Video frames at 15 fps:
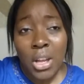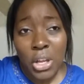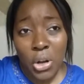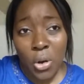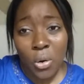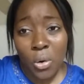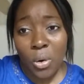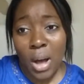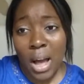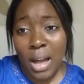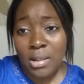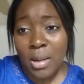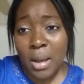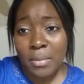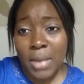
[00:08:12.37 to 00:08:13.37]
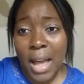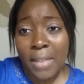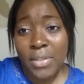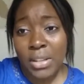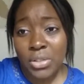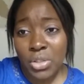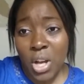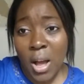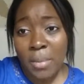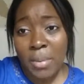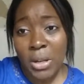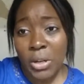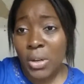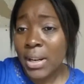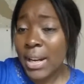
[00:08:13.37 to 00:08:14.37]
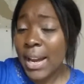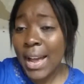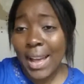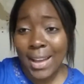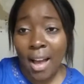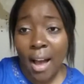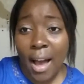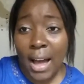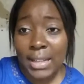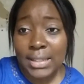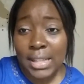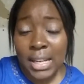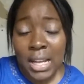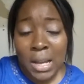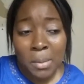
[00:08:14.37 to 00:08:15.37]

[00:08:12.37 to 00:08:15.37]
you know, I have this job in Korea I got,